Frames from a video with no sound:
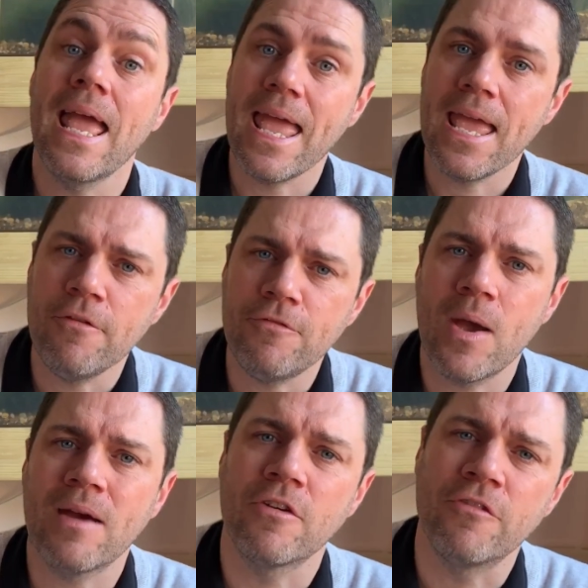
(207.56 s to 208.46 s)
If you
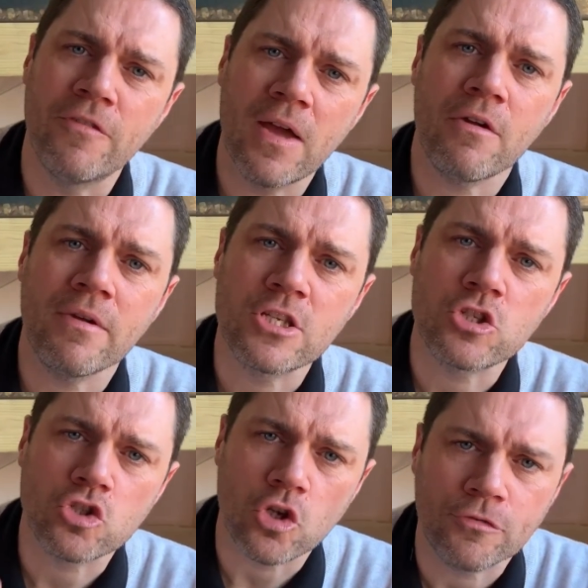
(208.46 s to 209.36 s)
have a very
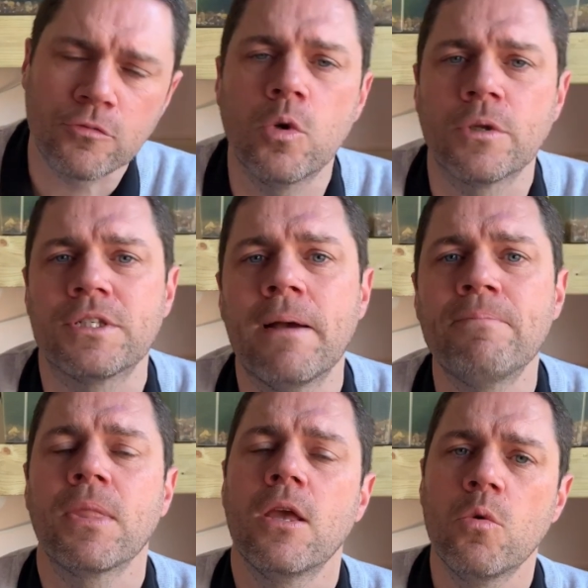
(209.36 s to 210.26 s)
soft water
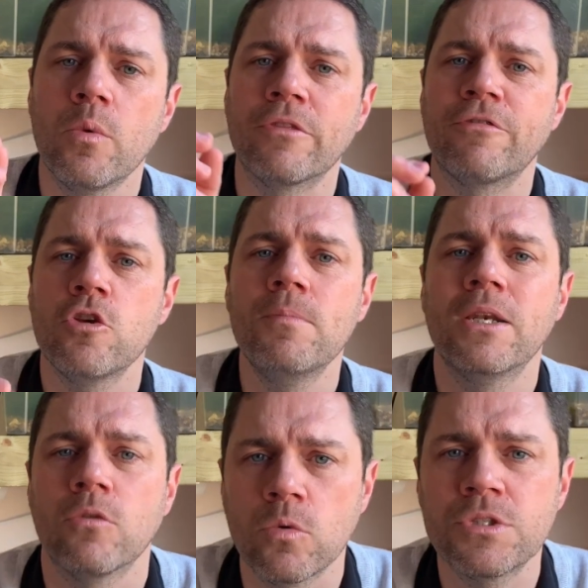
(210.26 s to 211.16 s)
with few
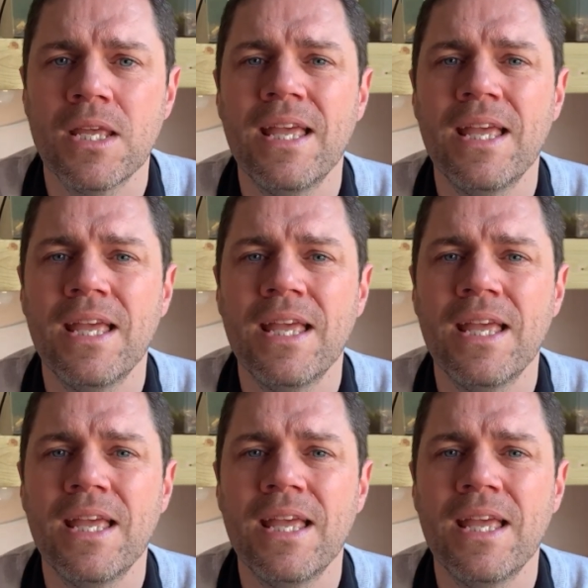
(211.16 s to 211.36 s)
minerals,